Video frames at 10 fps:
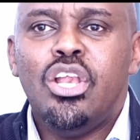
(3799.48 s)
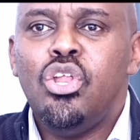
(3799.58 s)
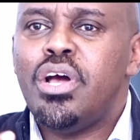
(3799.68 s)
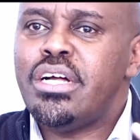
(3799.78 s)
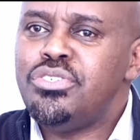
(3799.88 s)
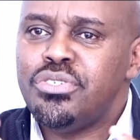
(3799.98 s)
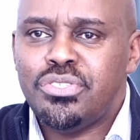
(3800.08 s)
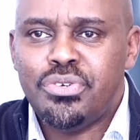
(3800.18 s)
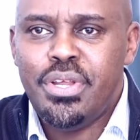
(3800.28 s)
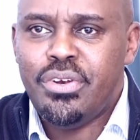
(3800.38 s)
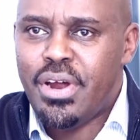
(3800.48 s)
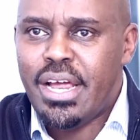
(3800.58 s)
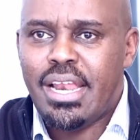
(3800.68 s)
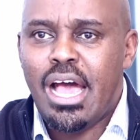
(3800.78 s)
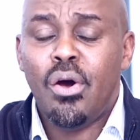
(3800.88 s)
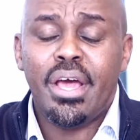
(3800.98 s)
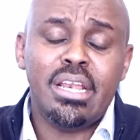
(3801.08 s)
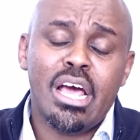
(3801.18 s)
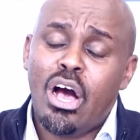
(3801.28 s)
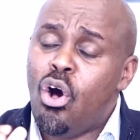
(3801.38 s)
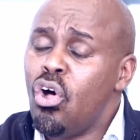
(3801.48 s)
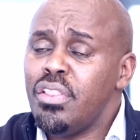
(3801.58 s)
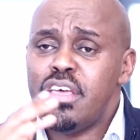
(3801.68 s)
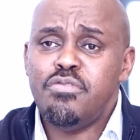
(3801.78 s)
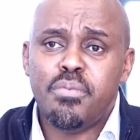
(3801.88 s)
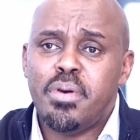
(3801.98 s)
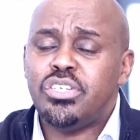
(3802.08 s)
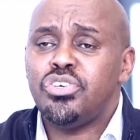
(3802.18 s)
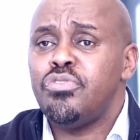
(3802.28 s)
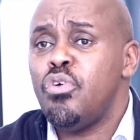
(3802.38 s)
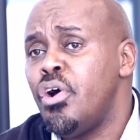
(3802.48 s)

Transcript: look at your screen right now, and all the information